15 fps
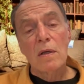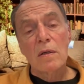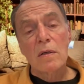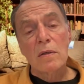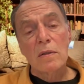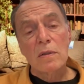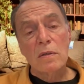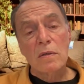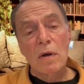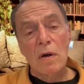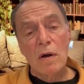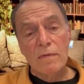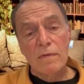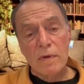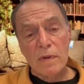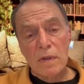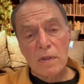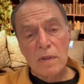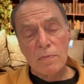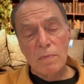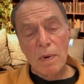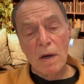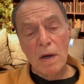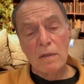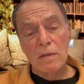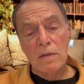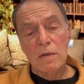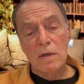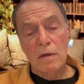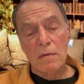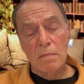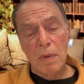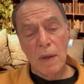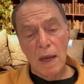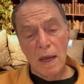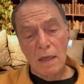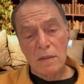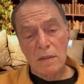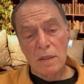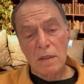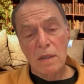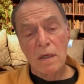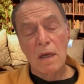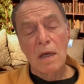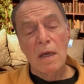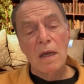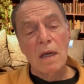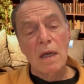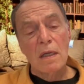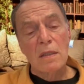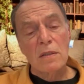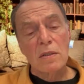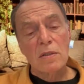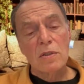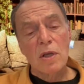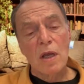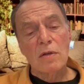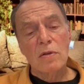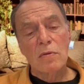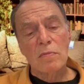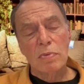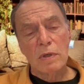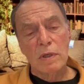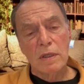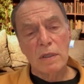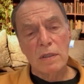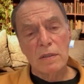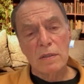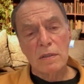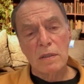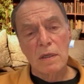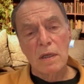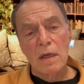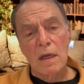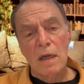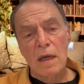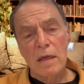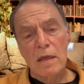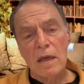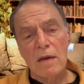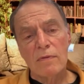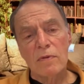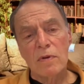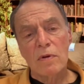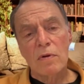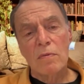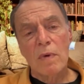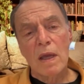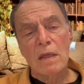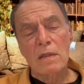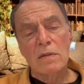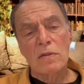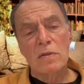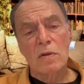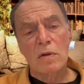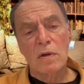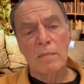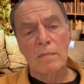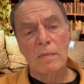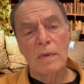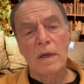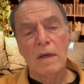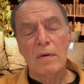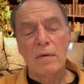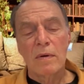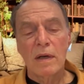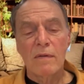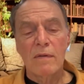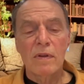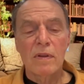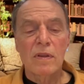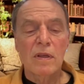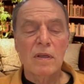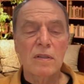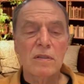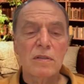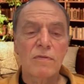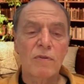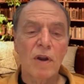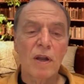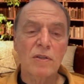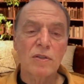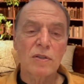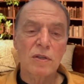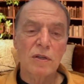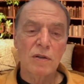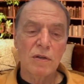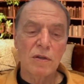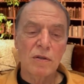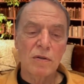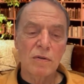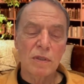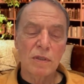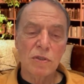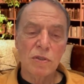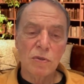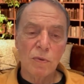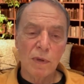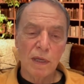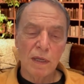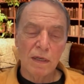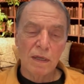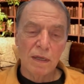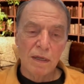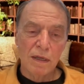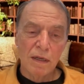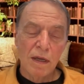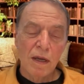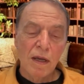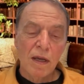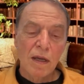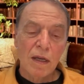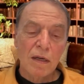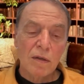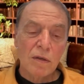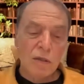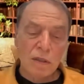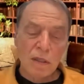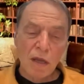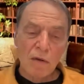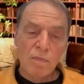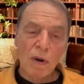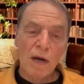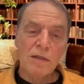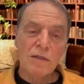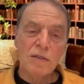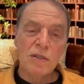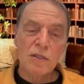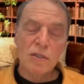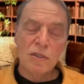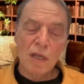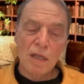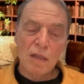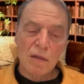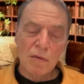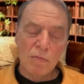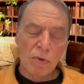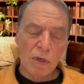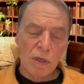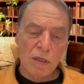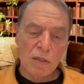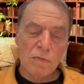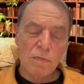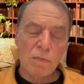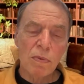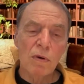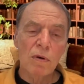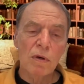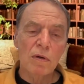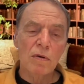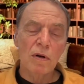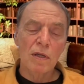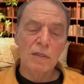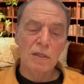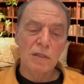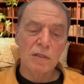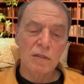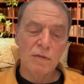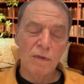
Could you offer this part your compassion as a gentle breeze, like after a rainstorm when everything is fresh and new and sweet? And could that part just let the breeze blow across its